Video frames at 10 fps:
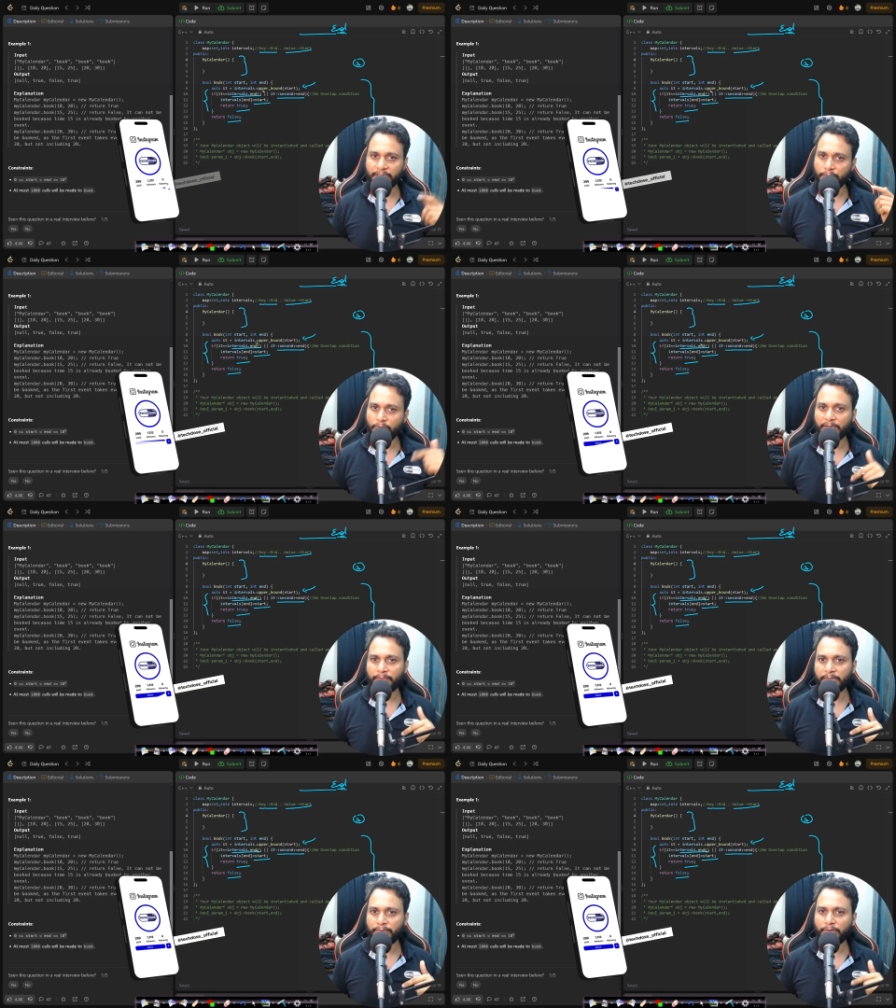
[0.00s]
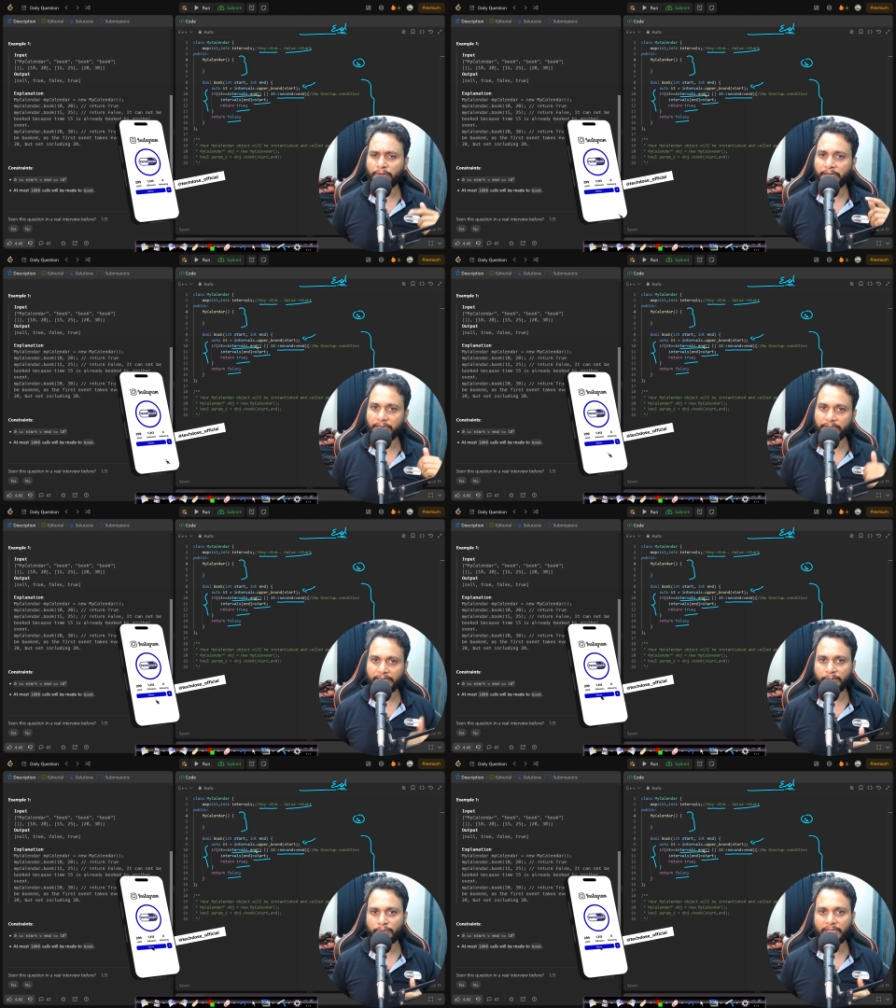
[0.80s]
then do comment below and I'll
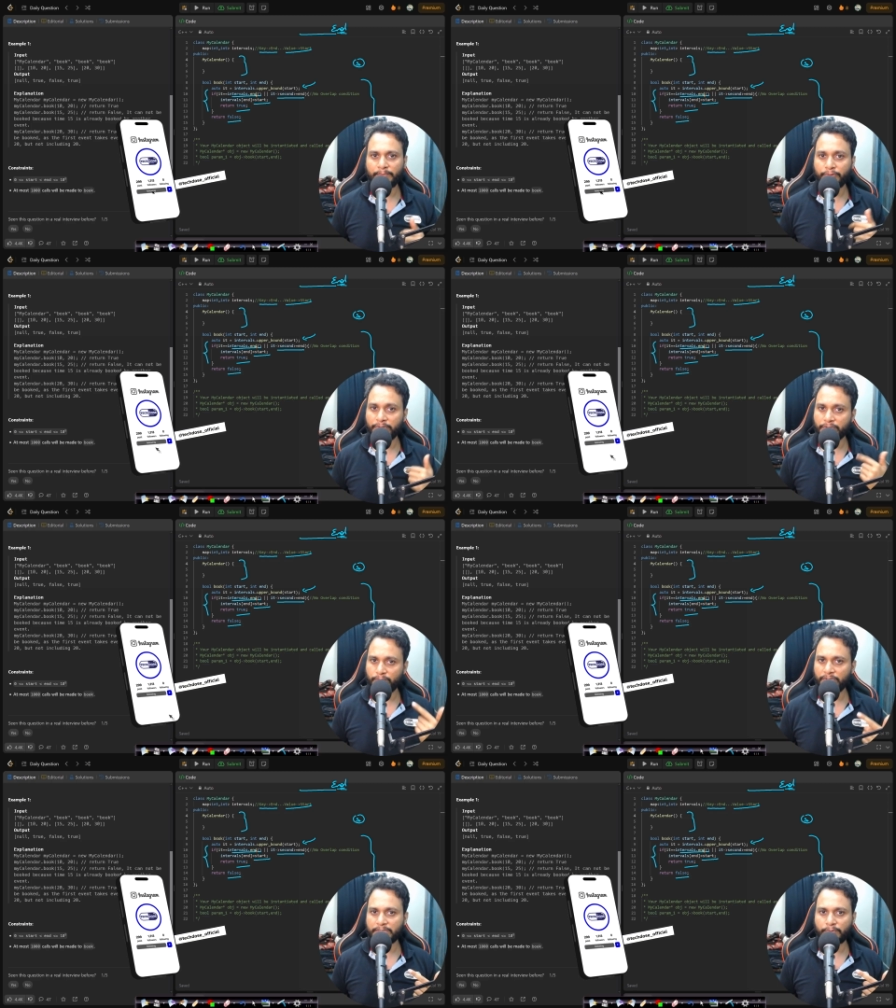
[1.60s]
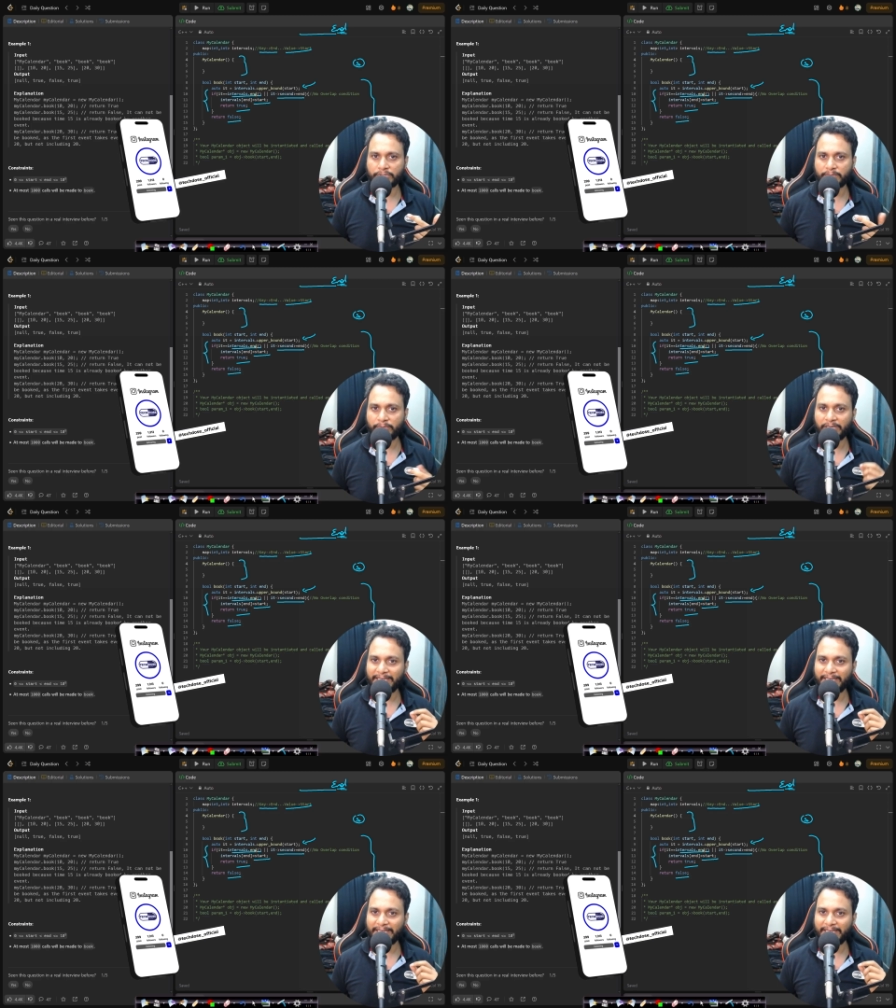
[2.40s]
try to help you as soon as possible.